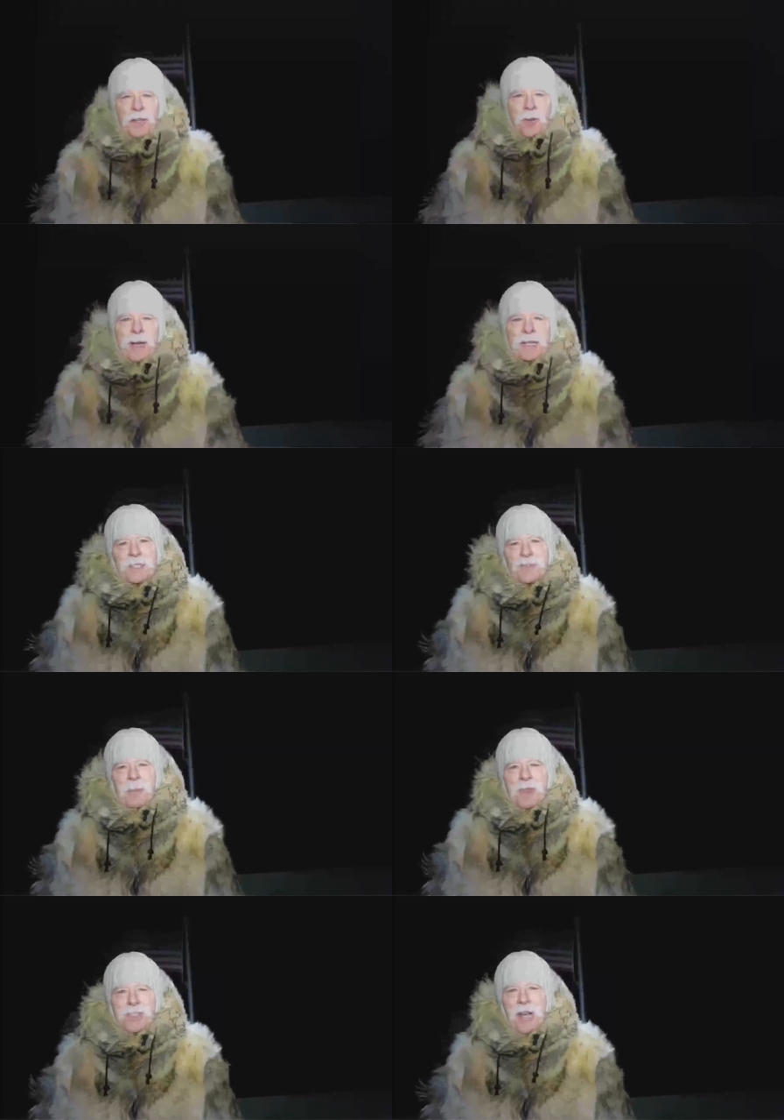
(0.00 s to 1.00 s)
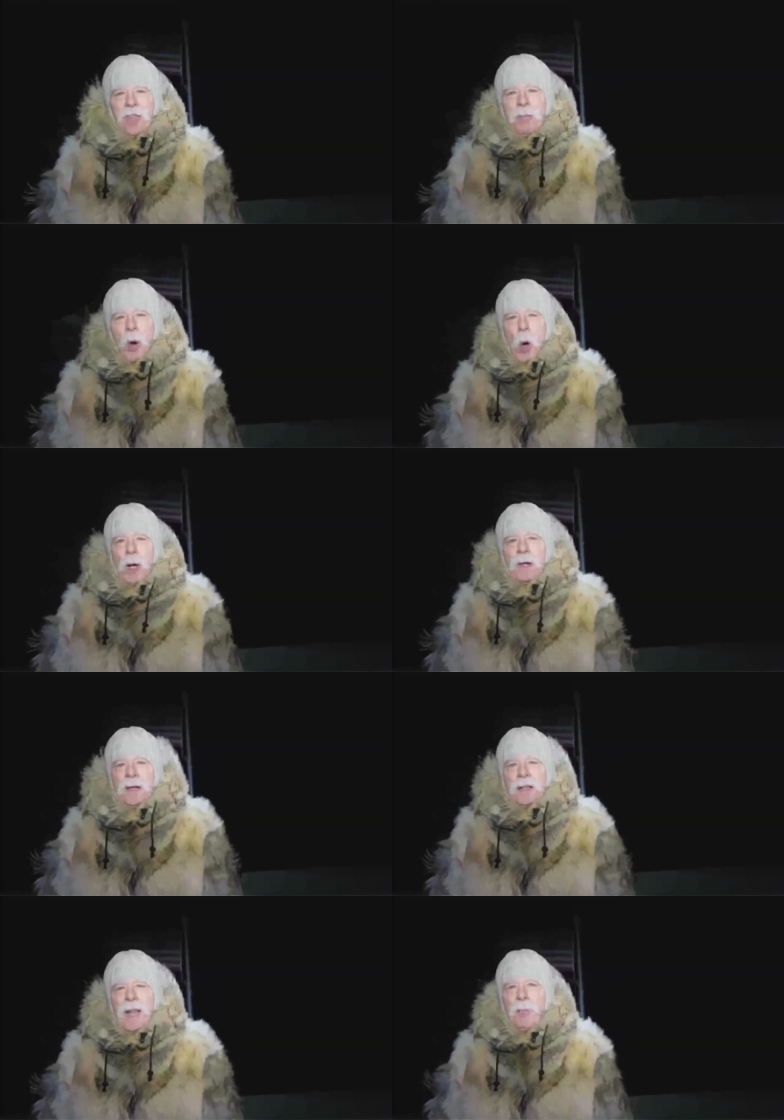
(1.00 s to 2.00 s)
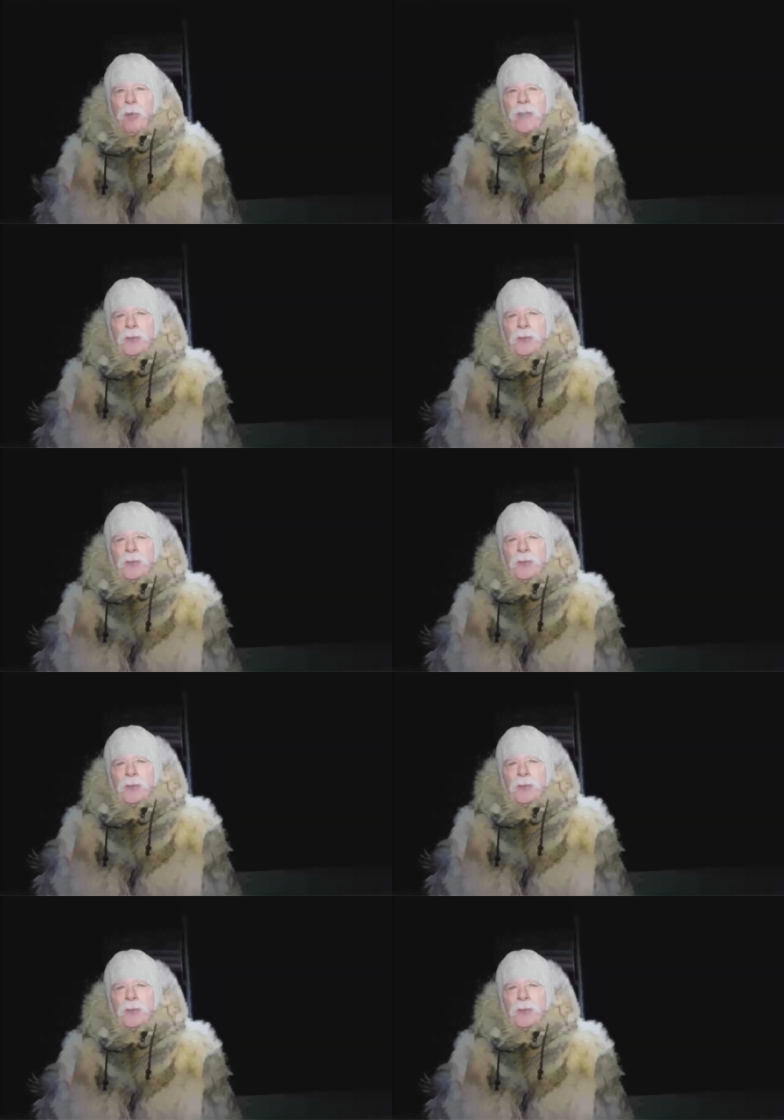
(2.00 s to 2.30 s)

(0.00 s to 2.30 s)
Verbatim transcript: Greetings from the South Pole. I'm